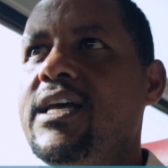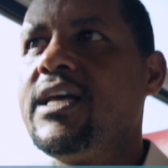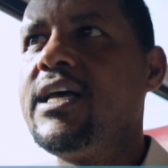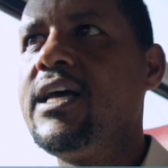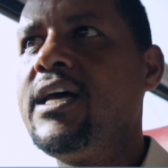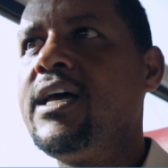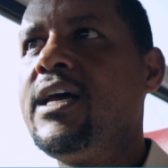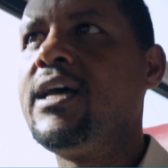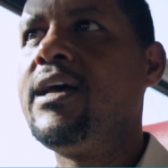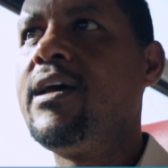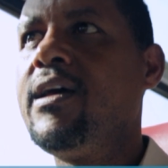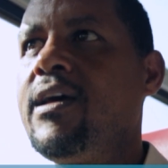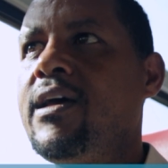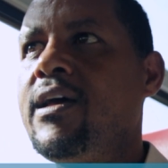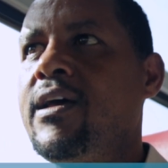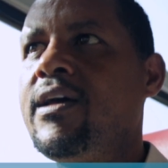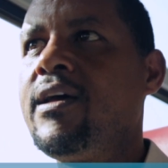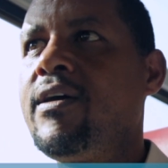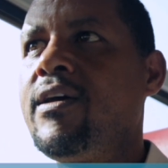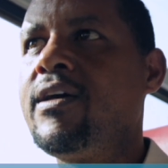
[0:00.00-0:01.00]

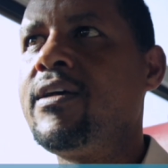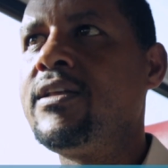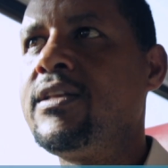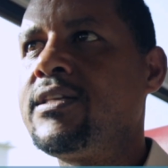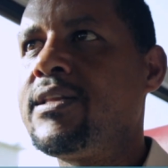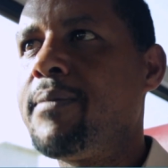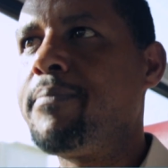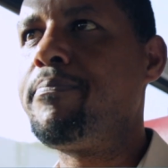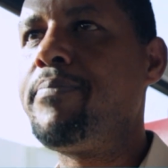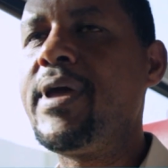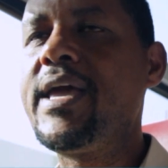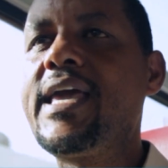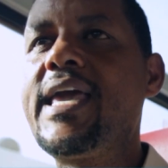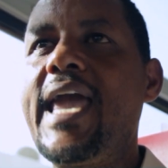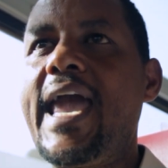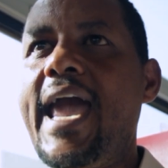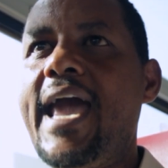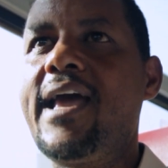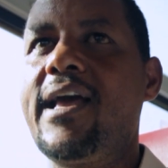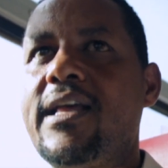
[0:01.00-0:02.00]

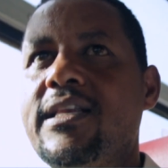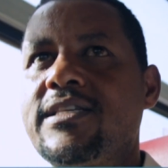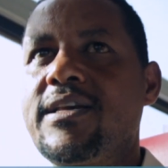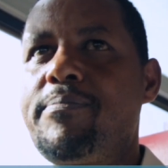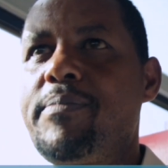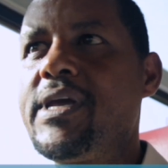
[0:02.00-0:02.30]
the